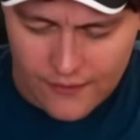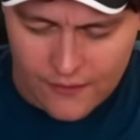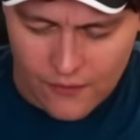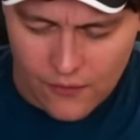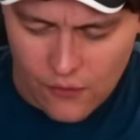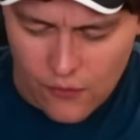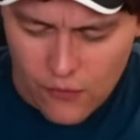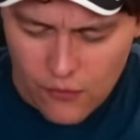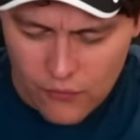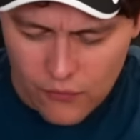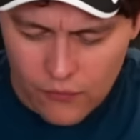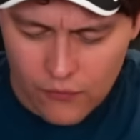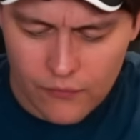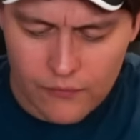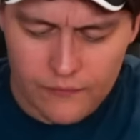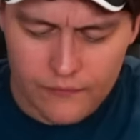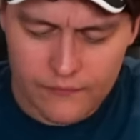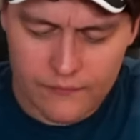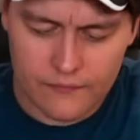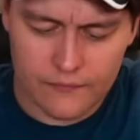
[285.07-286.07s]
Ooh.
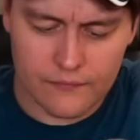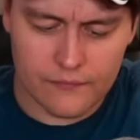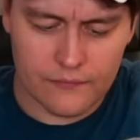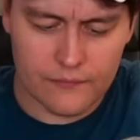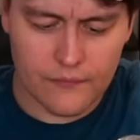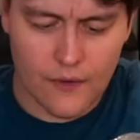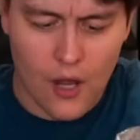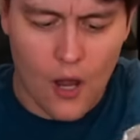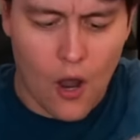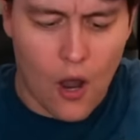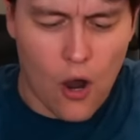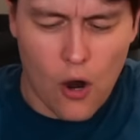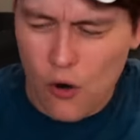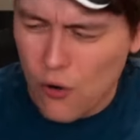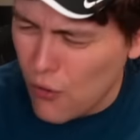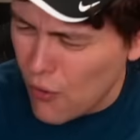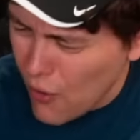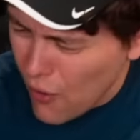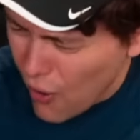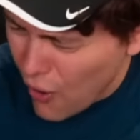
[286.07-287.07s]

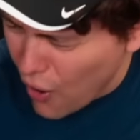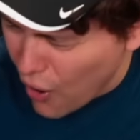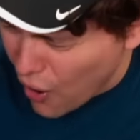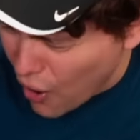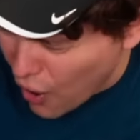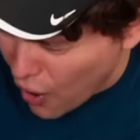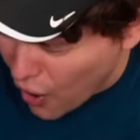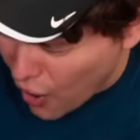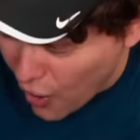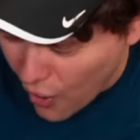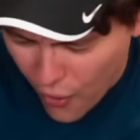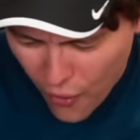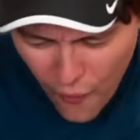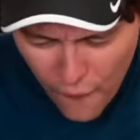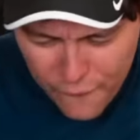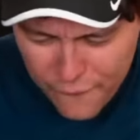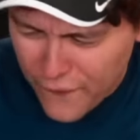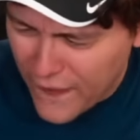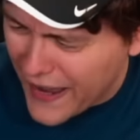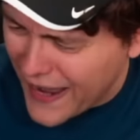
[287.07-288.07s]
Ooh,
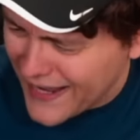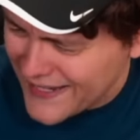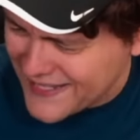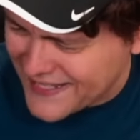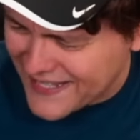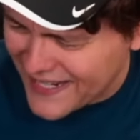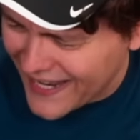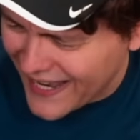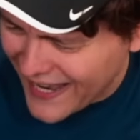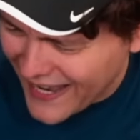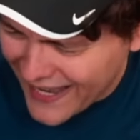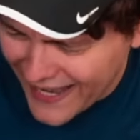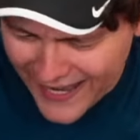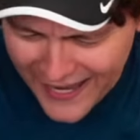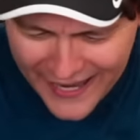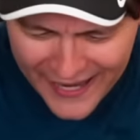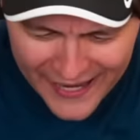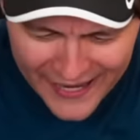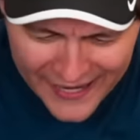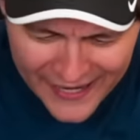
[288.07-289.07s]

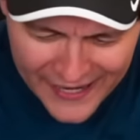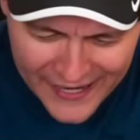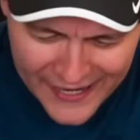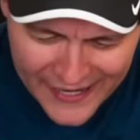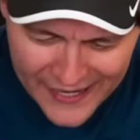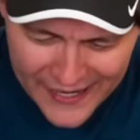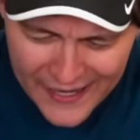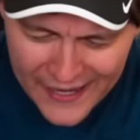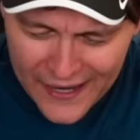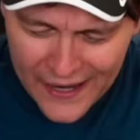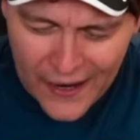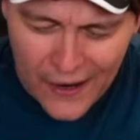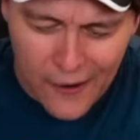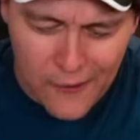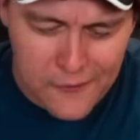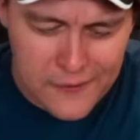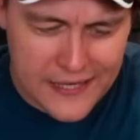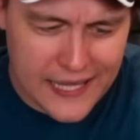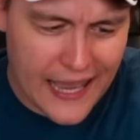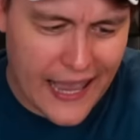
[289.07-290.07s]
fancy!
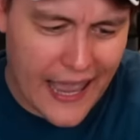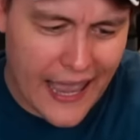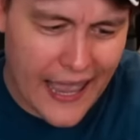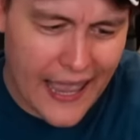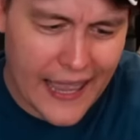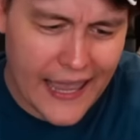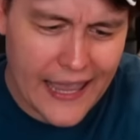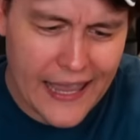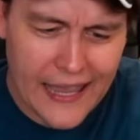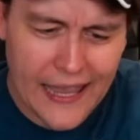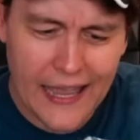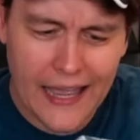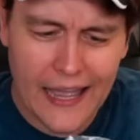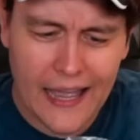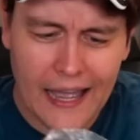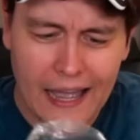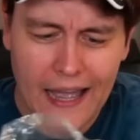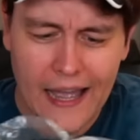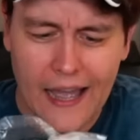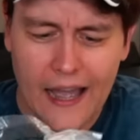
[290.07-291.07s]
Okay.
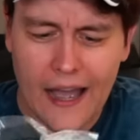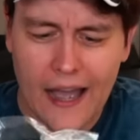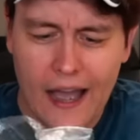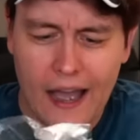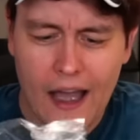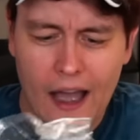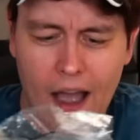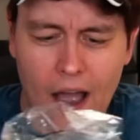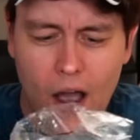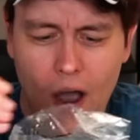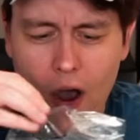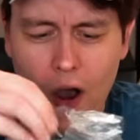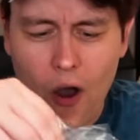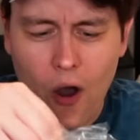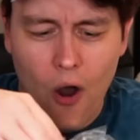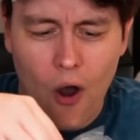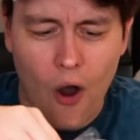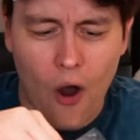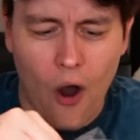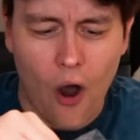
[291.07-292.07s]

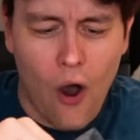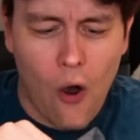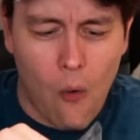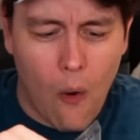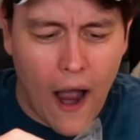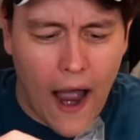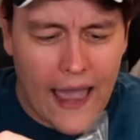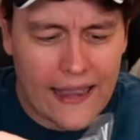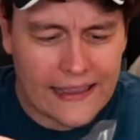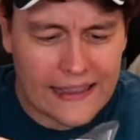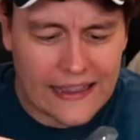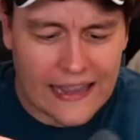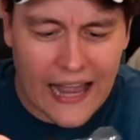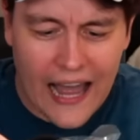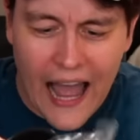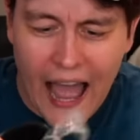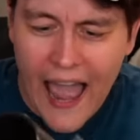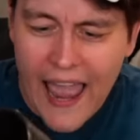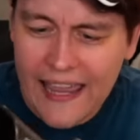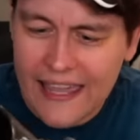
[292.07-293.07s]
Oh, I
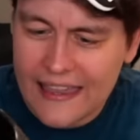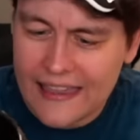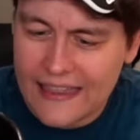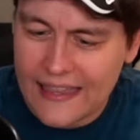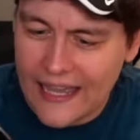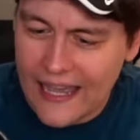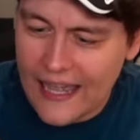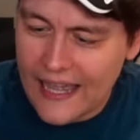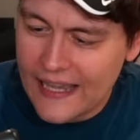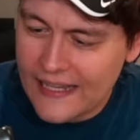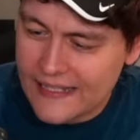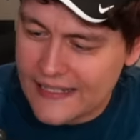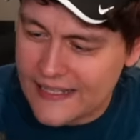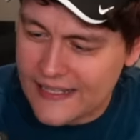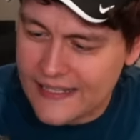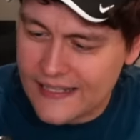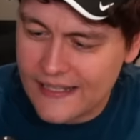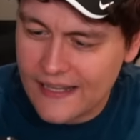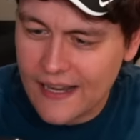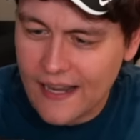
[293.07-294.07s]
like
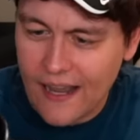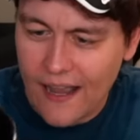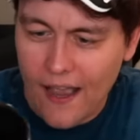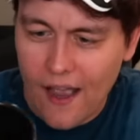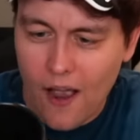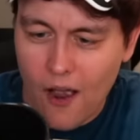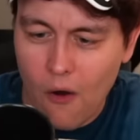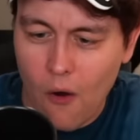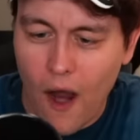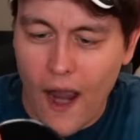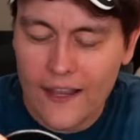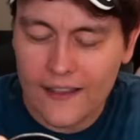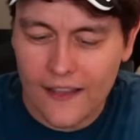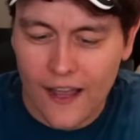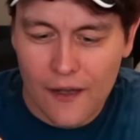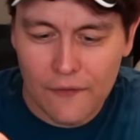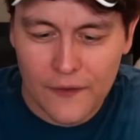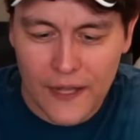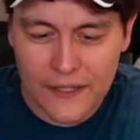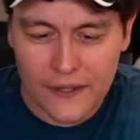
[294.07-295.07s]
this. I
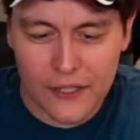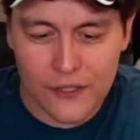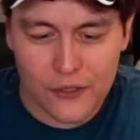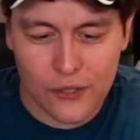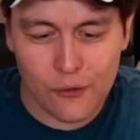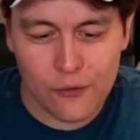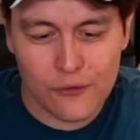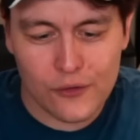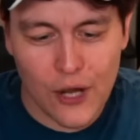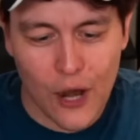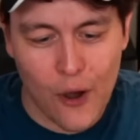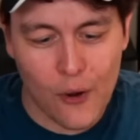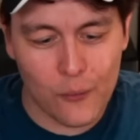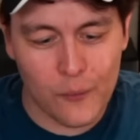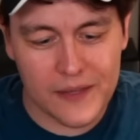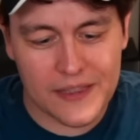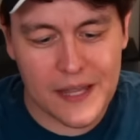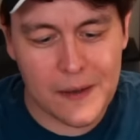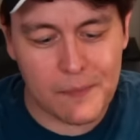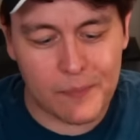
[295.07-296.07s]
love like the two-tone
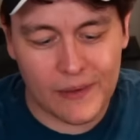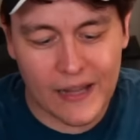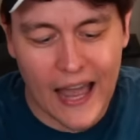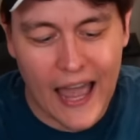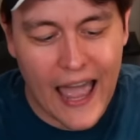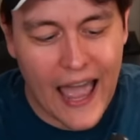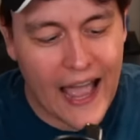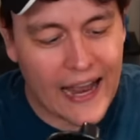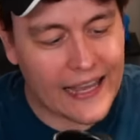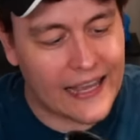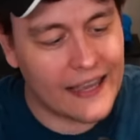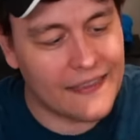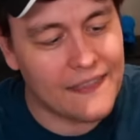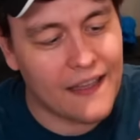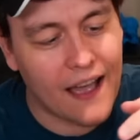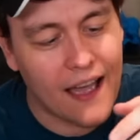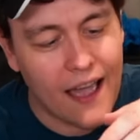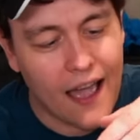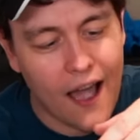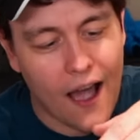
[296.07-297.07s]
with the black and
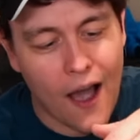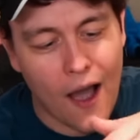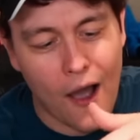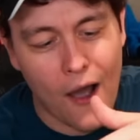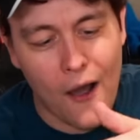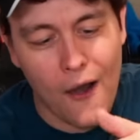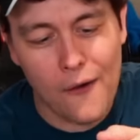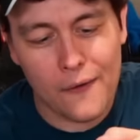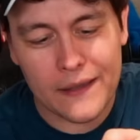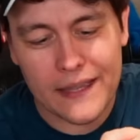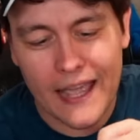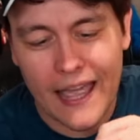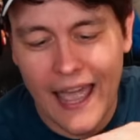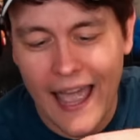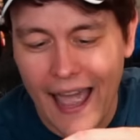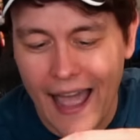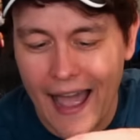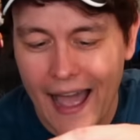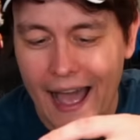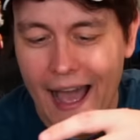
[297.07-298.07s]
the... Oh,
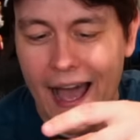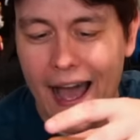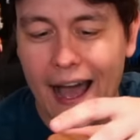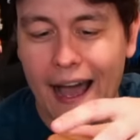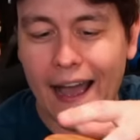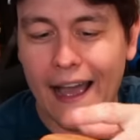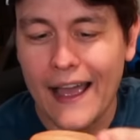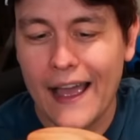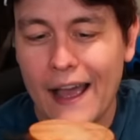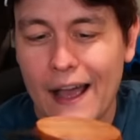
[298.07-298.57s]
yeah.